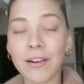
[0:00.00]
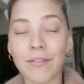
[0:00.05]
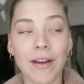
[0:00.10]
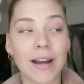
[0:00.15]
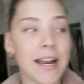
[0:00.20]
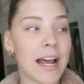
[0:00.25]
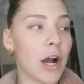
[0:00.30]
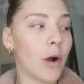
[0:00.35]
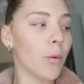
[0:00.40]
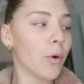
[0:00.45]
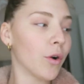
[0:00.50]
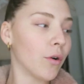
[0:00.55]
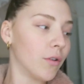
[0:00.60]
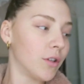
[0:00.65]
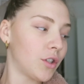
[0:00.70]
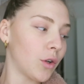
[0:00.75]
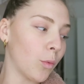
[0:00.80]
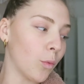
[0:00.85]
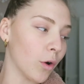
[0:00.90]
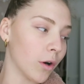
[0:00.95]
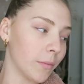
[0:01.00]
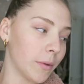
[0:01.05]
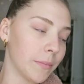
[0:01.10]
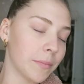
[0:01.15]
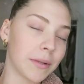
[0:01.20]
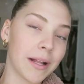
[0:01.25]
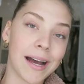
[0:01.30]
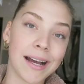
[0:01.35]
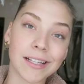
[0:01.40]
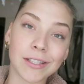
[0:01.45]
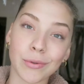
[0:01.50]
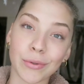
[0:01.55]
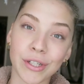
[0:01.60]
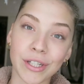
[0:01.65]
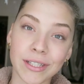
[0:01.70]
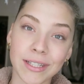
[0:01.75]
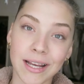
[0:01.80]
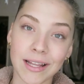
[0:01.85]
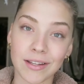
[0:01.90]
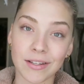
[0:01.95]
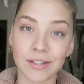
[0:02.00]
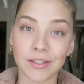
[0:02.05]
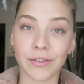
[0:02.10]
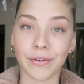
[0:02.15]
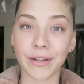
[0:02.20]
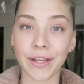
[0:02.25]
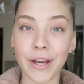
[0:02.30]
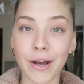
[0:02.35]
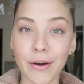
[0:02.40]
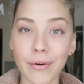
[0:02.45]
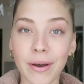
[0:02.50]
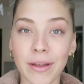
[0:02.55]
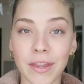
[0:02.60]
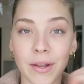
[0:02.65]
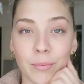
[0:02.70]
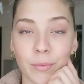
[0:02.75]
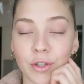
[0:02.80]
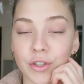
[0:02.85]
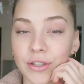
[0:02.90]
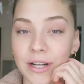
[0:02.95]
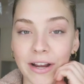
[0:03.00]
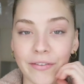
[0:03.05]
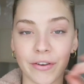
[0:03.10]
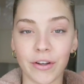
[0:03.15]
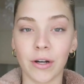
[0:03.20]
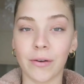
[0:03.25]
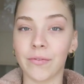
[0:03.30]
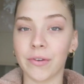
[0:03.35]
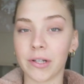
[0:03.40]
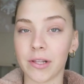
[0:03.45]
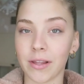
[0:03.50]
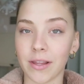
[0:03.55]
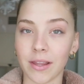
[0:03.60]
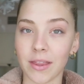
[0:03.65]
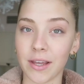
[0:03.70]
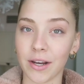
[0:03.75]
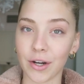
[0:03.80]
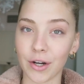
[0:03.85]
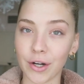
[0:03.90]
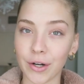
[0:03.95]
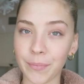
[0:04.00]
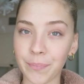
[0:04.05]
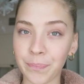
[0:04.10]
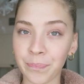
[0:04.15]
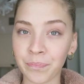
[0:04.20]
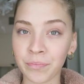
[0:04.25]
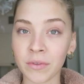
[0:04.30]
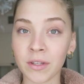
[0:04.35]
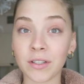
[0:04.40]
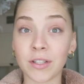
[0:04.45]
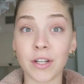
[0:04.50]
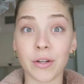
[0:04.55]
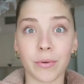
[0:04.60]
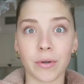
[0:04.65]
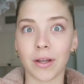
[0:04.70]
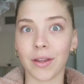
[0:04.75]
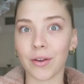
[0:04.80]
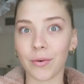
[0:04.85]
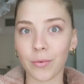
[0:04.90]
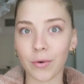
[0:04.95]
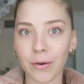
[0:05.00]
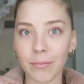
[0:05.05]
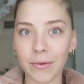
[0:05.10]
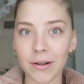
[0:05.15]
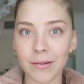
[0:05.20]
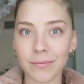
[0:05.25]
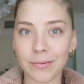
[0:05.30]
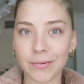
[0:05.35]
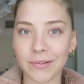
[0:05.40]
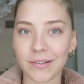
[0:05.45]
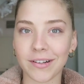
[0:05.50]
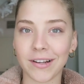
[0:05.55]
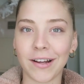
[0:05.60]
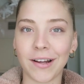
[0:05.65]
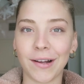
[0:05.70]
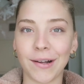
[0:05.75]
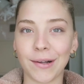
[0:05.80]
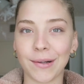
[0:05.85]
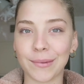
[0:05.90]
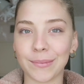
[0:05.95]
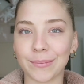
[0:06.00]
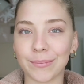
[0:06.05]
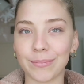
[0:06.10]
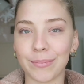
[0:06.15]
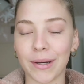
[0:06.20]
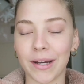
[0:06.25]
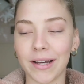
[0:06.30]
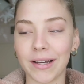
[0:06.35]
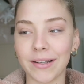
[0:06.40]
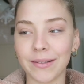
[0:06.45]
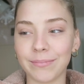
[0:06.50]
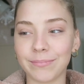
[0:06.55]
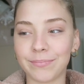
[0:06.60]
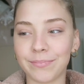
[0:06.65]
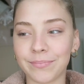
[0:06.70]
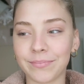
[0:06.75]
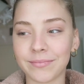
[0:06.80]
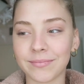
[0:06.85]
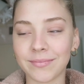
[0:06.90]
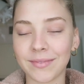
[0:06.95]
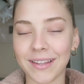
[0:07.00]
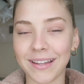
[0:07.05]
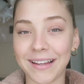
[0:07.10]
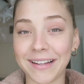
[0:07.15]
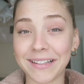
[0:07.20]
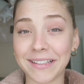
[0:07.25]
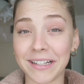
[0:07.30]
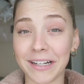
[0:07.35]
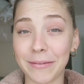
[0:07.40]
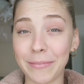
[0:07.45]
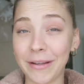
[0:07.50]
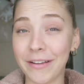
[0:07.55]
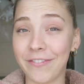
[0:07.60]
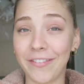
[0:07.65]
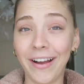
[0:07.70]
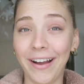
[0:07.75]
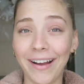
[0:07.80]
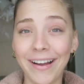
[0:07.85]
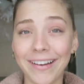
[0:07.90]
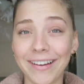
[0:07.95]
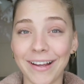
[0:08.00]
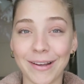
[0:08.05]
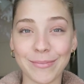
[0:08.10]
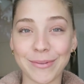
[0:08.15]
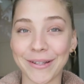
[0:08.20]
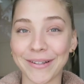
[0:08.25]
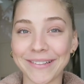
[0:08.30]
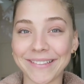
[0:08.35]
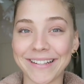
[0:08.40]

right now we're going to warm-up class which is at the studio and then we're driving over to the theater to do another warm-up um, but it's gonna be fun. I'm so